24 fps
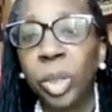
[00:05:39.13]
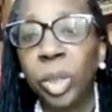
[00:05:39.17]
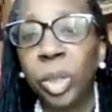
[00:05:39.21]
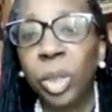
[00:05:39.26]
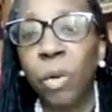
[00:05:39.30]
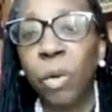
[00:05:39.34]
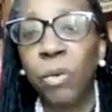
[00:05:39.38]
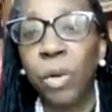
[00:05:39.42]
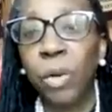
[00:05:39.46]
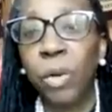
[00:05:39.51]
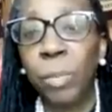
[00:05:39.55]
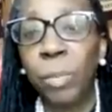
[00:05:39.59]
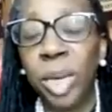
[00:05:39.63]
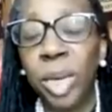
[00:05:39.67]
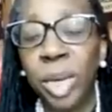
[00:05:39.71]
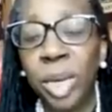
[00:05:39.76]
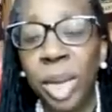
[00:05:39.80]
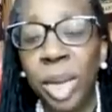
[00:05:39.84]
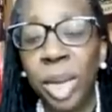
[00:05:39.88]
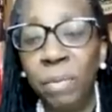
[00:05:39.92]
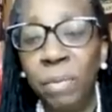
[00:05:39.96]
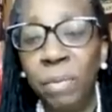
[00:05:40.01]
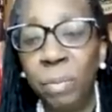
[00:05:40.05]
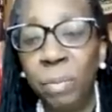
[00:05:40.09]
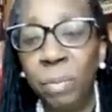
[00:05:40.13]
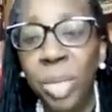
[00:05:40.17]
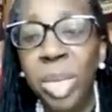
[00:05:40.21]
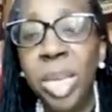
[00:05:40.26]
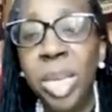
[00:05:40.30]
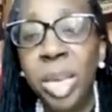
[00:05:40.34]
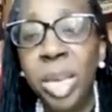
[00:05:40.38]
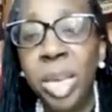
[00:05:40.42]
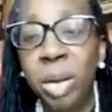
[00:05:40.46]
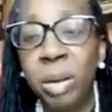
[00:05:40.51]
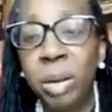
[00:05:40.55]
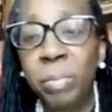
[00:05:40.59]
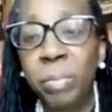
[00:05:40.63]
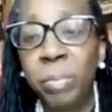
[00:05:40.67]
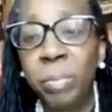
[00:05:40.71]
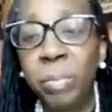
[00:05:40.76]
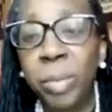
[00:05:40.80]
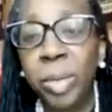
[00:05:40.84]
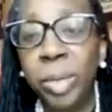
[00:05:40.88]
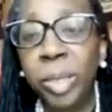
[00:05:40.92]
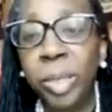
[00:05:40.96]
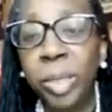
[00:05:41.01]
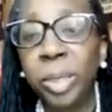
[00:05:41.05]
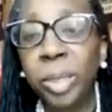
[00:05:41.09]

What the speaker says: So from 11 p.m.